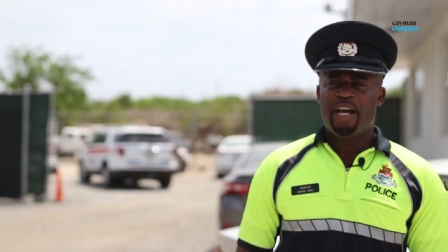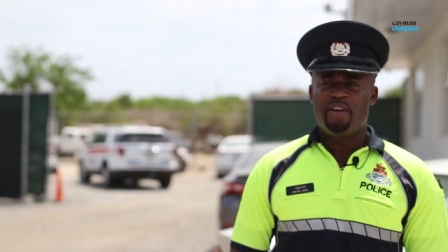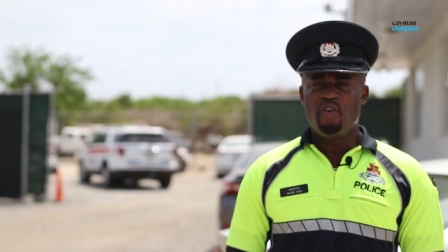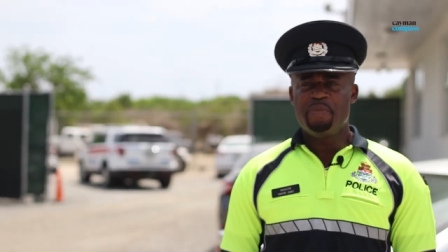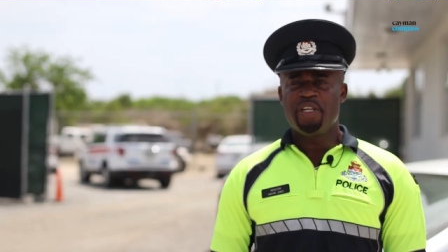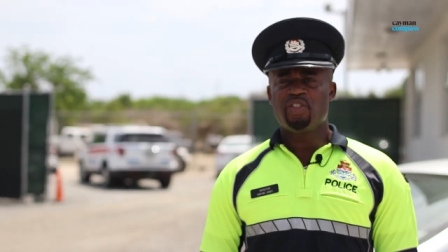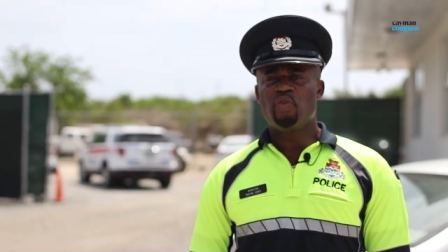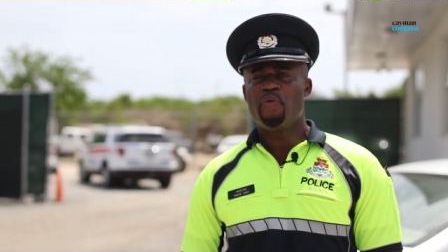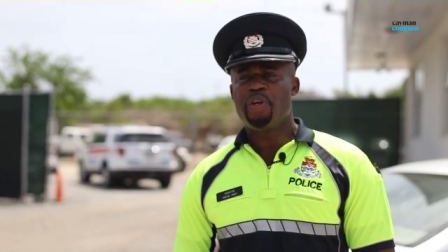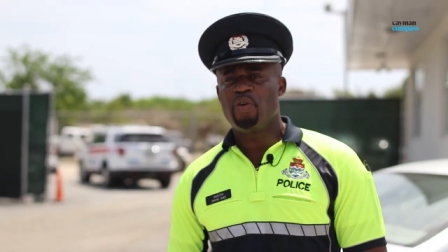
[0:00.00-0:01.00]
by no means
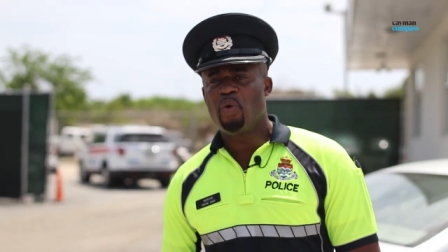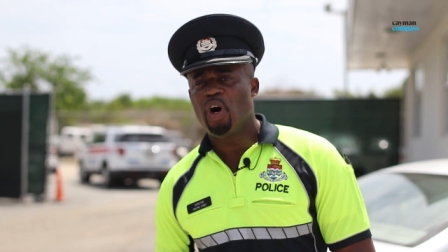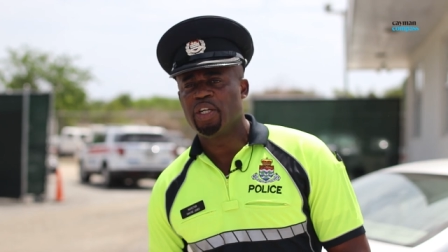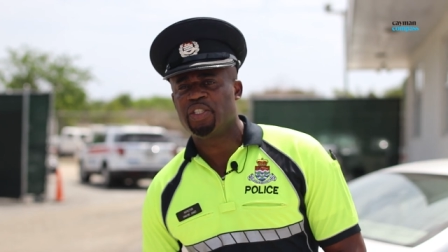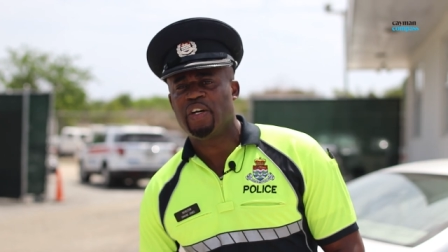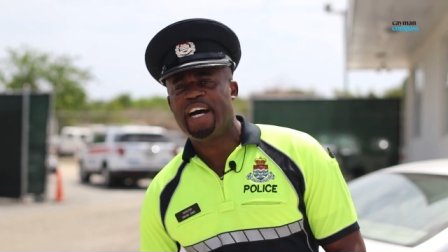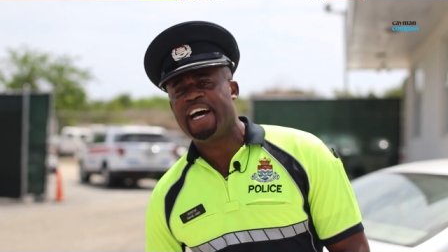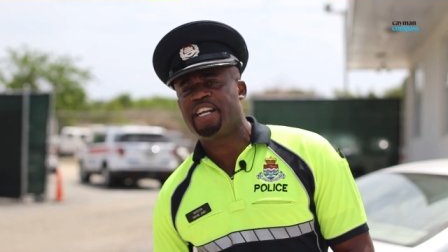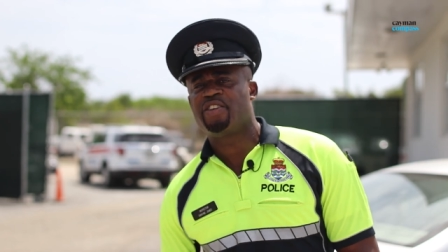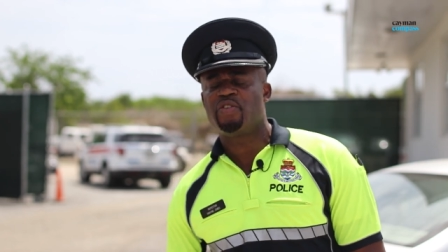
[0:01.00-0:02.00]
do we want to
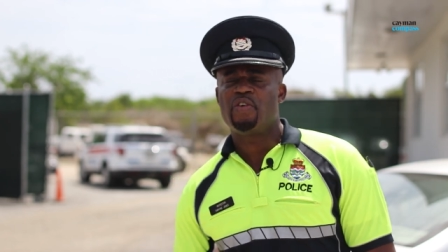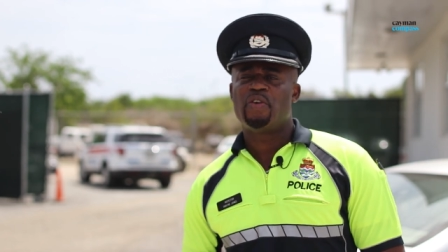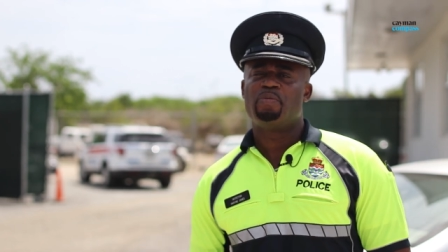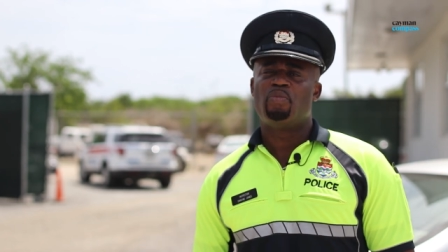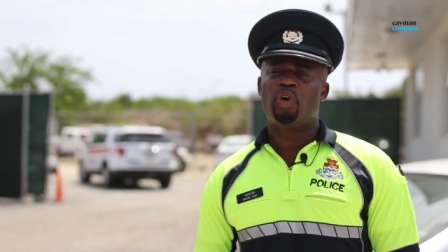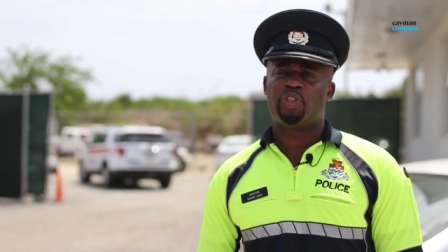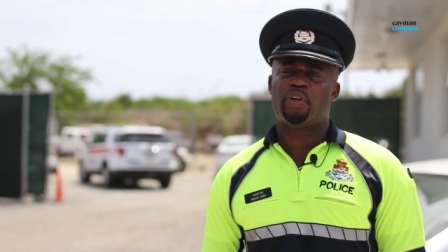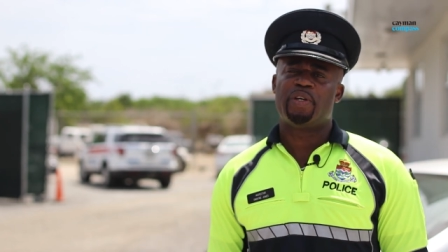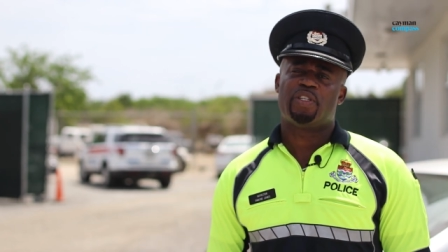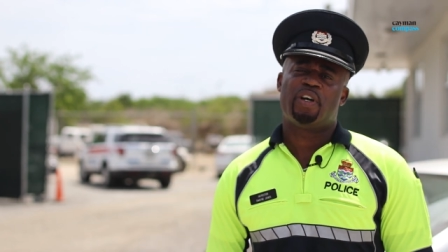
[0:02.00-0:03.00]
add to
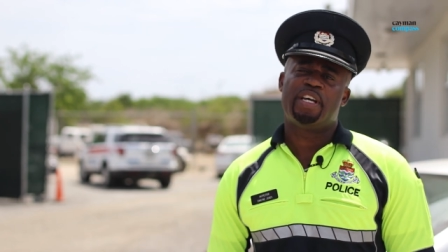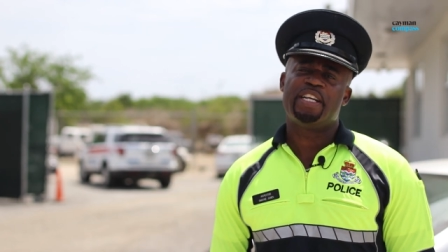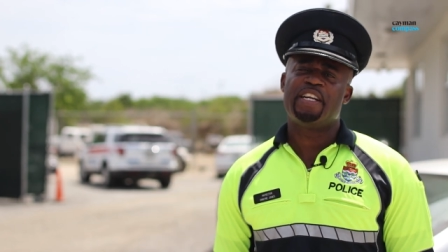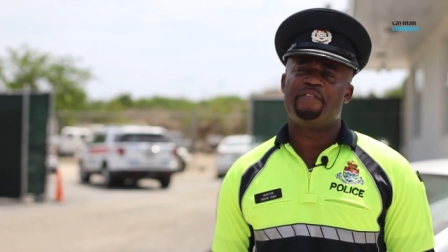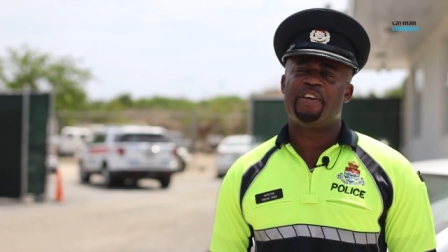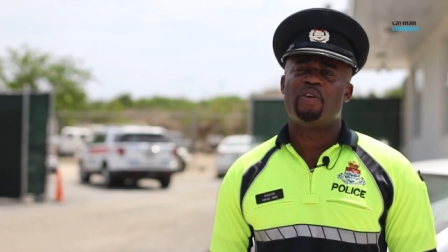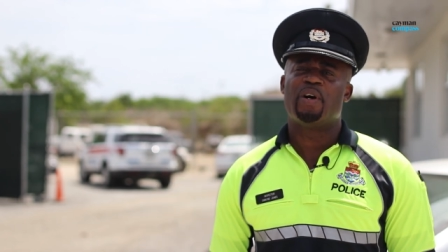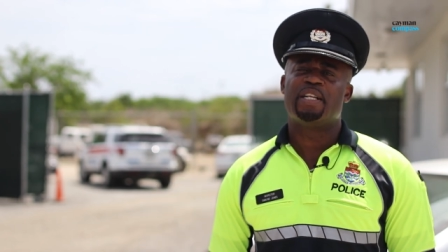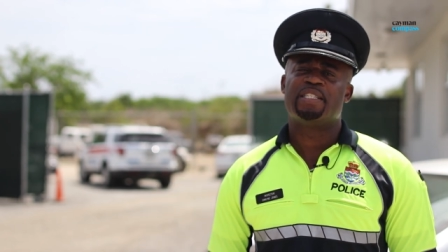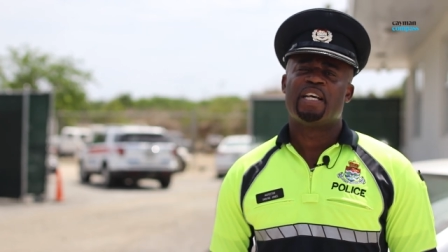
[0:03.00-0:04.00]
motorists or
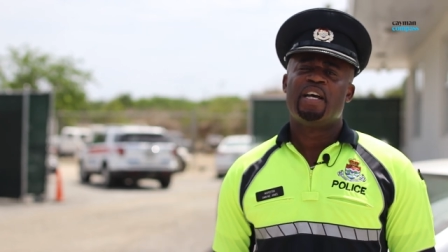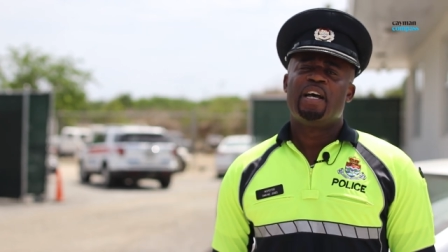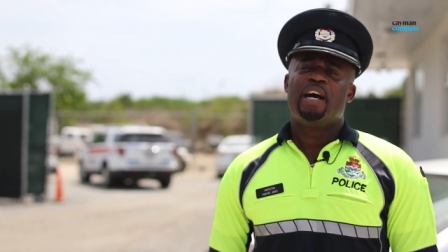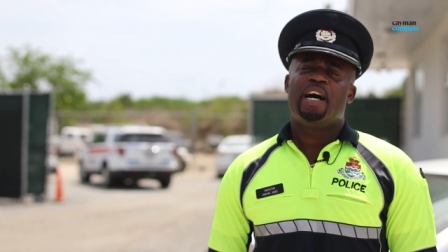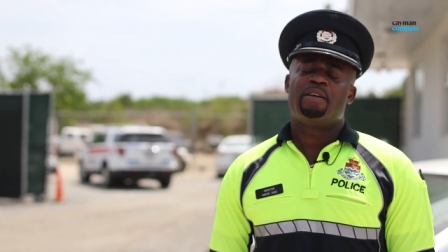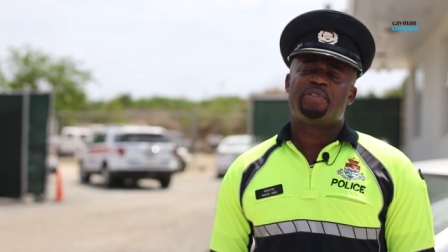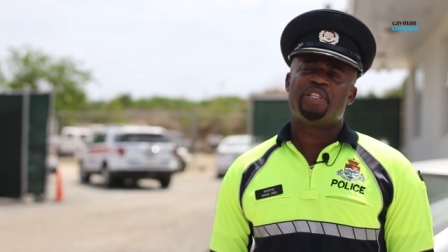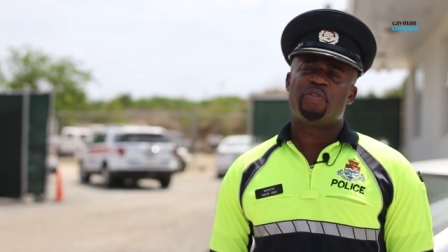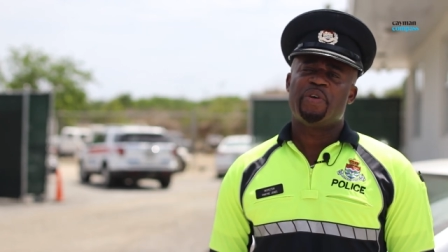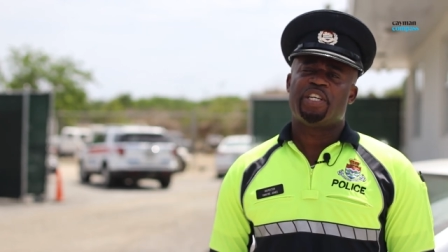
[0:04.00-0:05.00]
individuals'
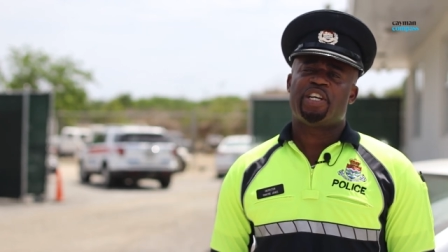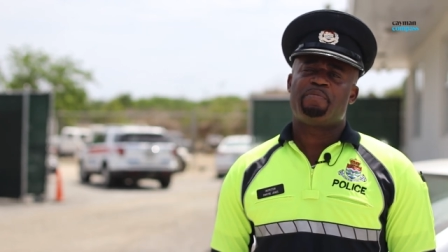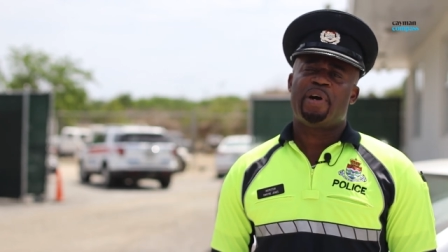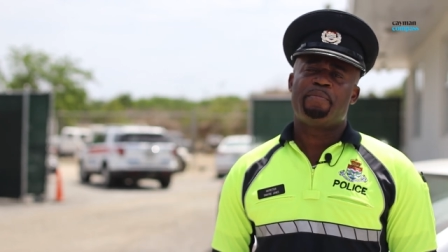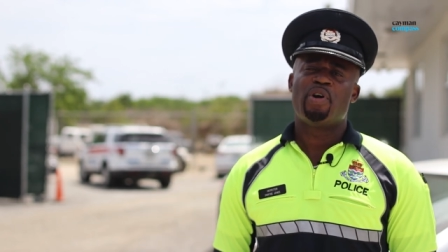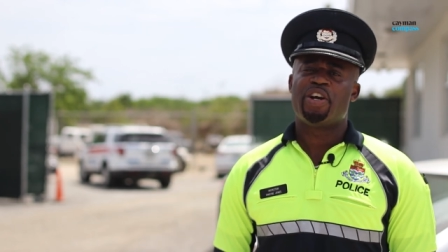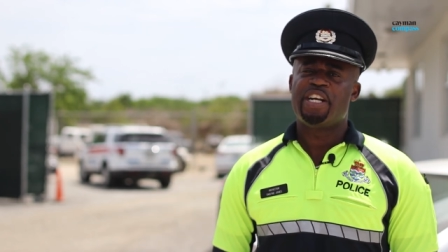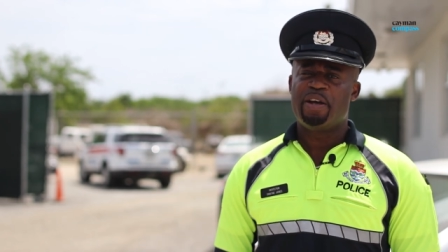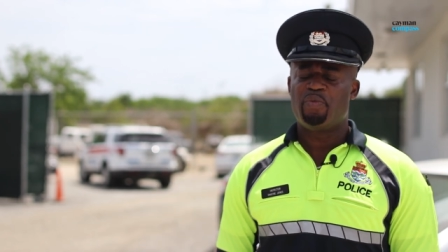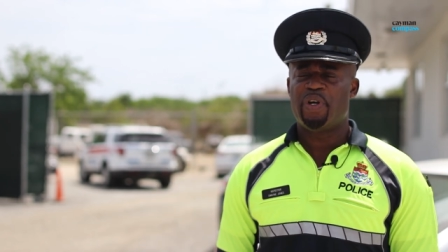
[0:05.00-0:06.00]
situation by
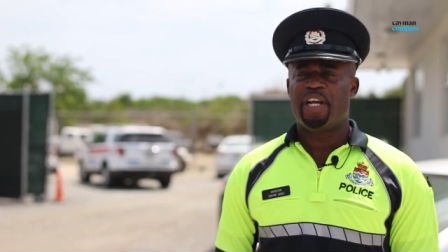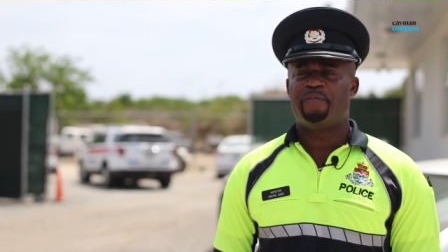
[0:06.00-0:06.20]
burdening them with